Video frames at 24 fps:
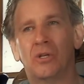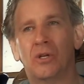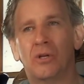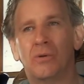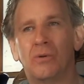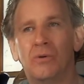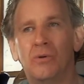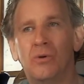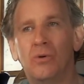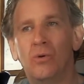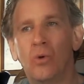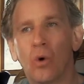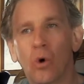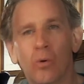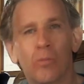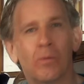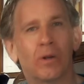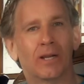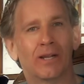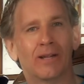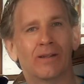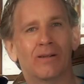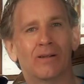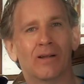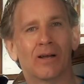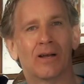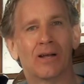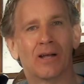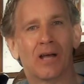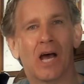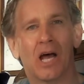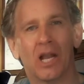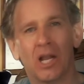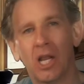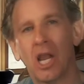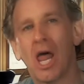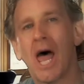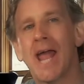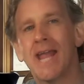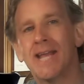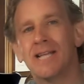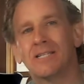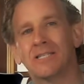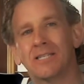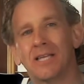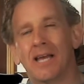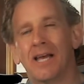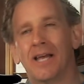normally a
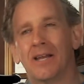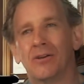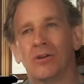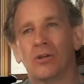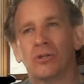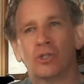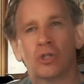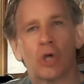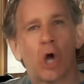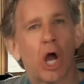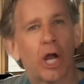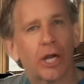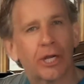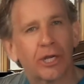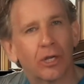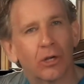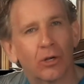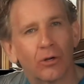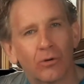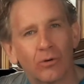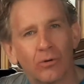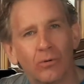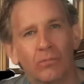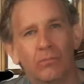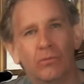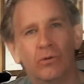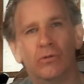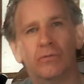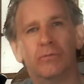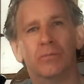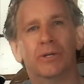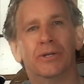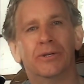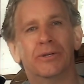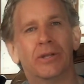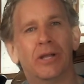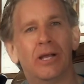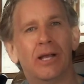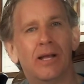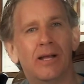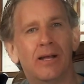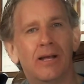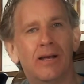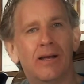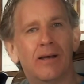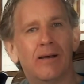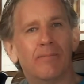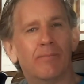light and jocular movement,
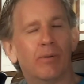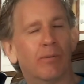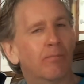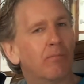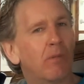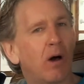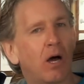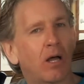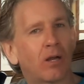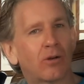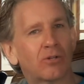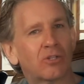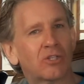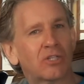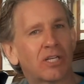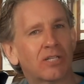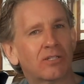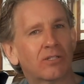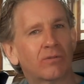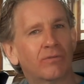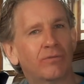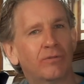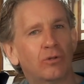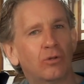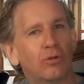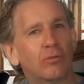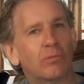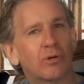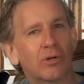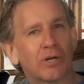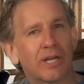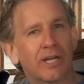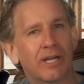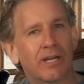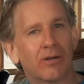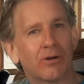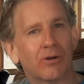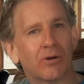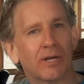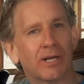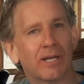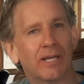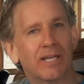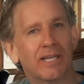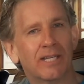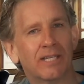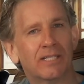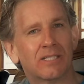but Mahler's sense of humor here
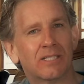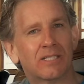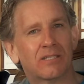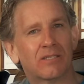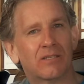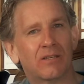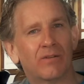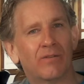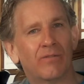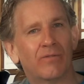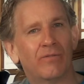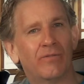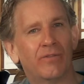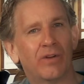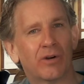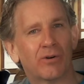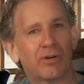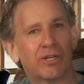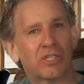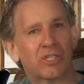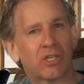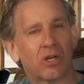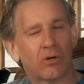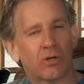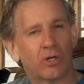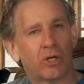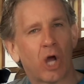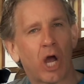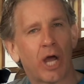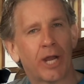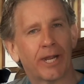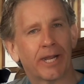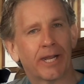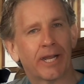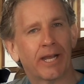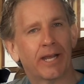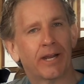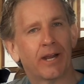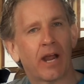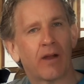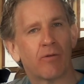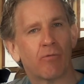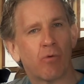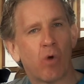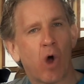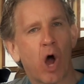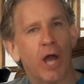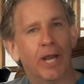is very sardonic and
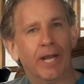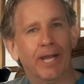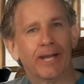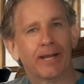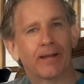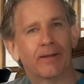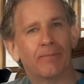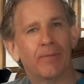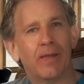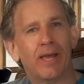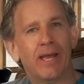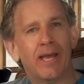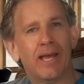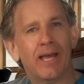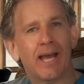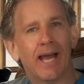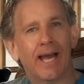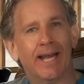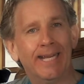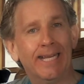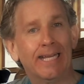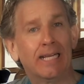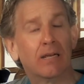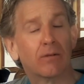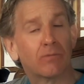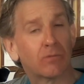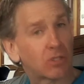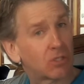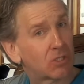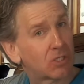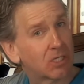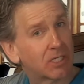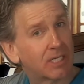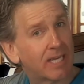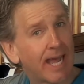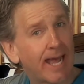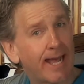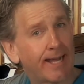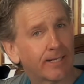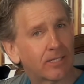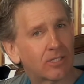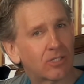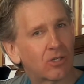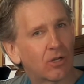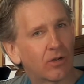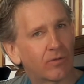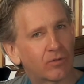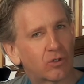ironic. And he gives us a
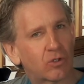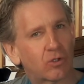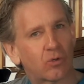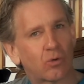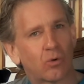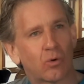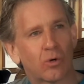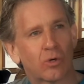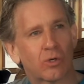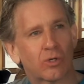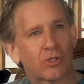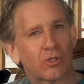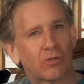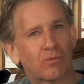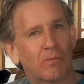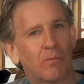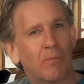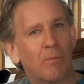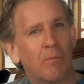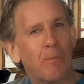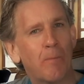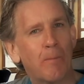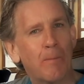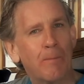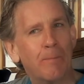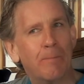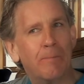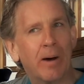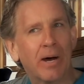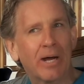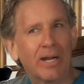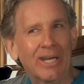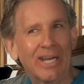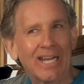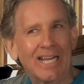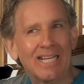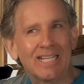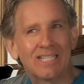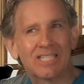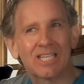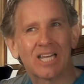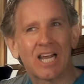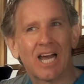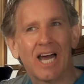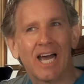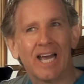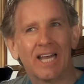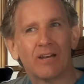dance of sorts, but it's
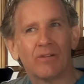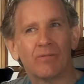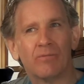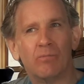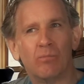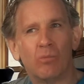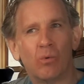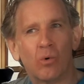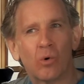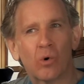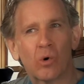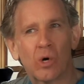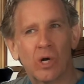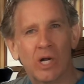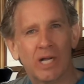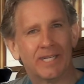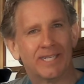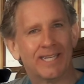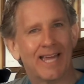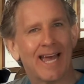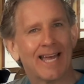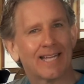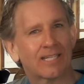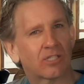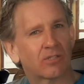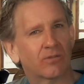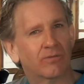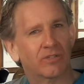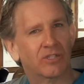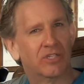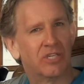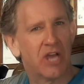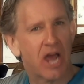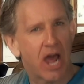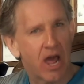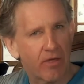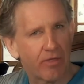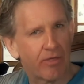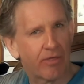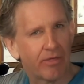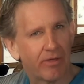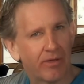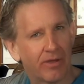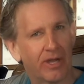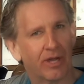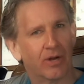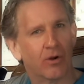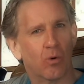kind of more a dance of
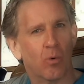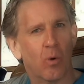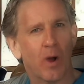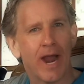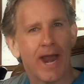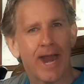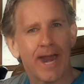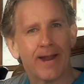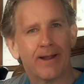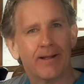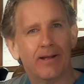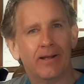death in a way.